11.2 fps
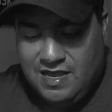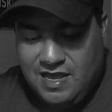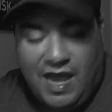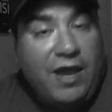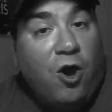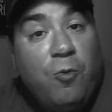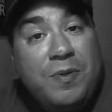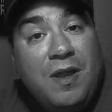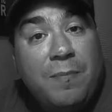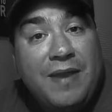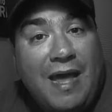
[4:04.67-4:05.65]
I open
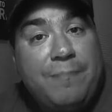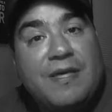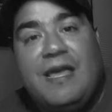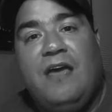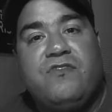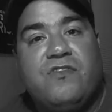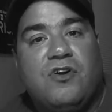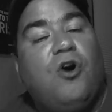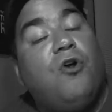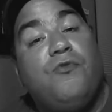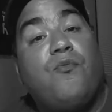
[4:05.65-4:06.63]
up an application
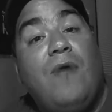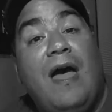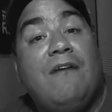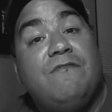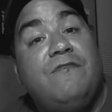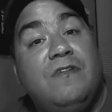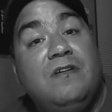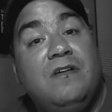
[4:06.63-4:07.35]
called Rev.